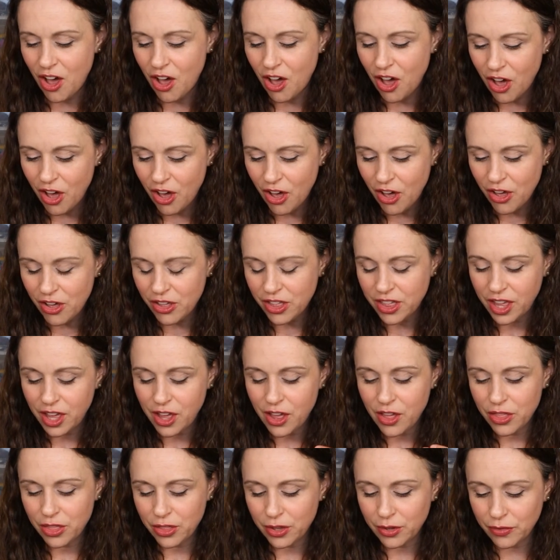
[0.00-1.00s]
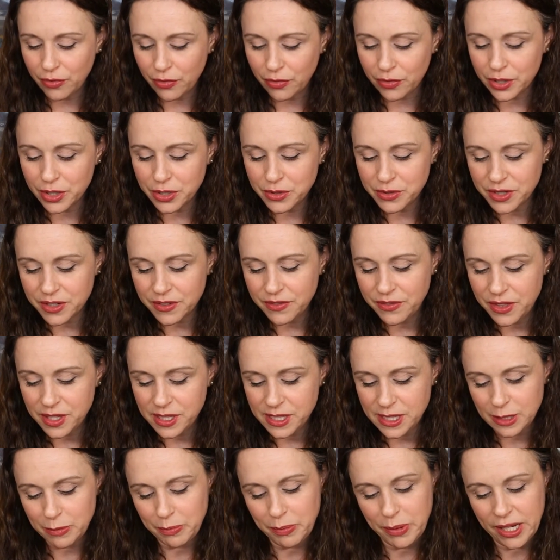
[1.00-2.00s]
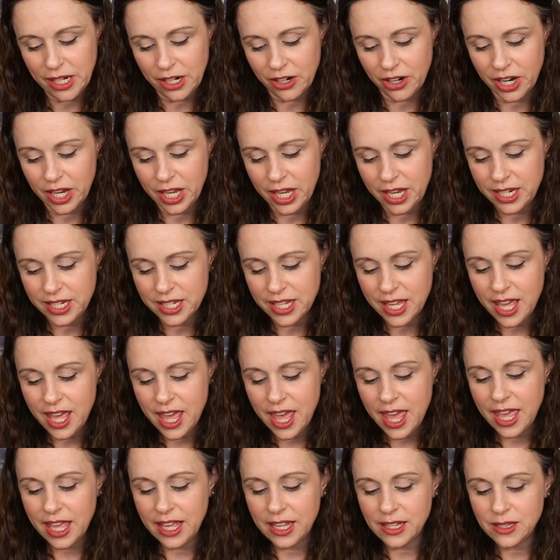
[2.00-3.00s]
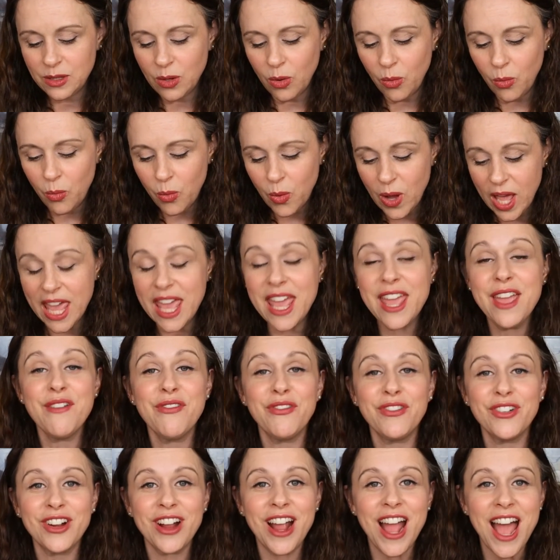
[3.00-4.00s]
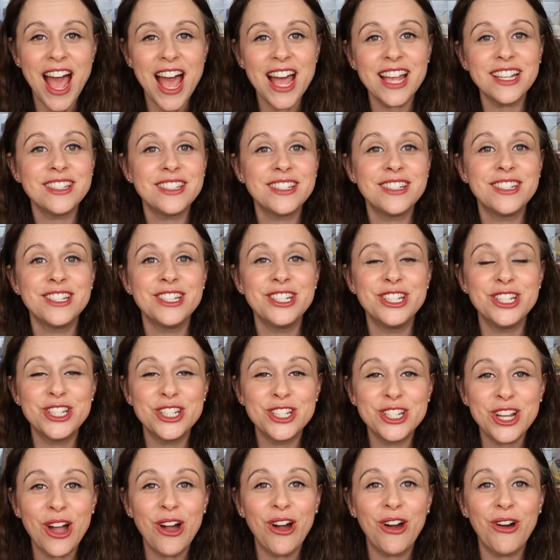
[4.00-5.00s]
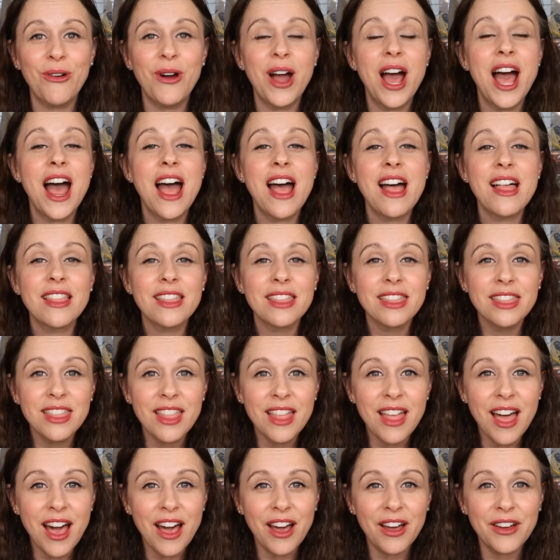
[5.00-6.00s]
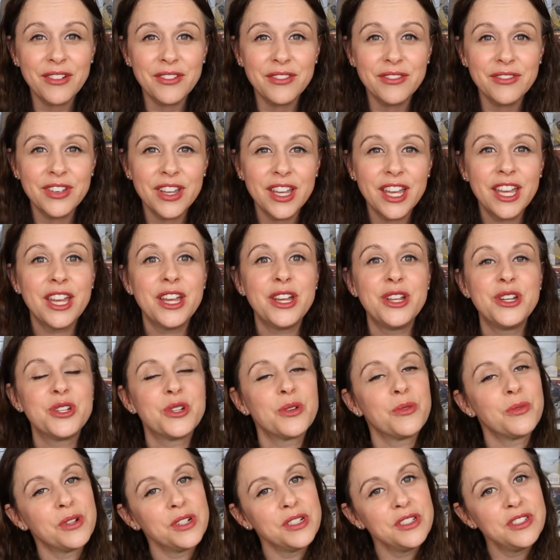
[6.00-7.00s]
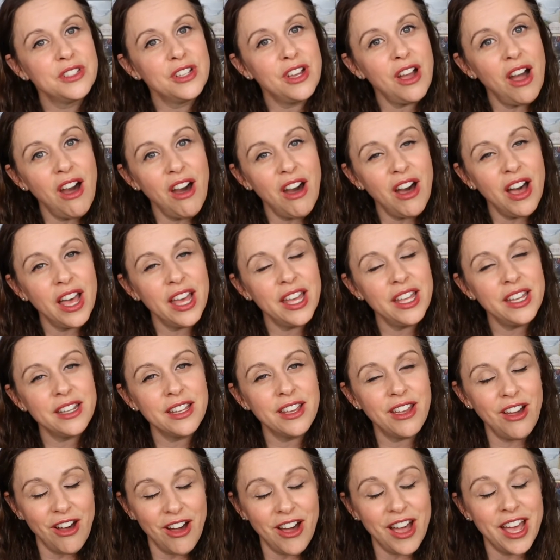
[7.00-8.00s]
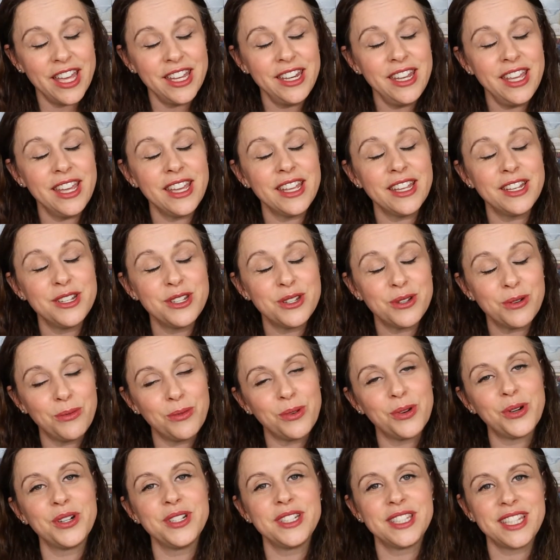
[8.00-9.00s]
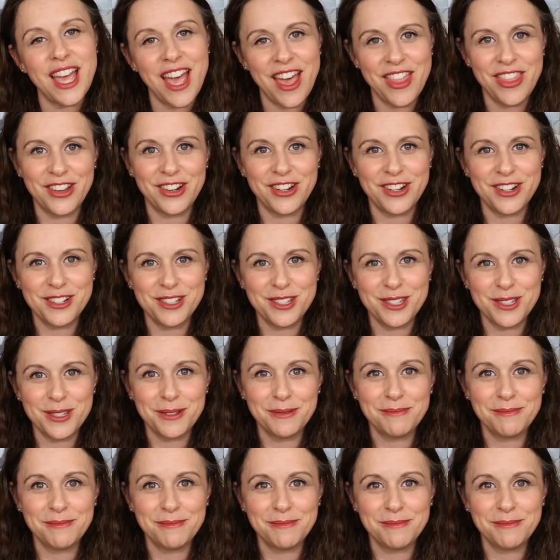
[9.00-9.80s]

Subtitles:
all the fruit of the Spirit, is a way for us to show love towards God and towards others.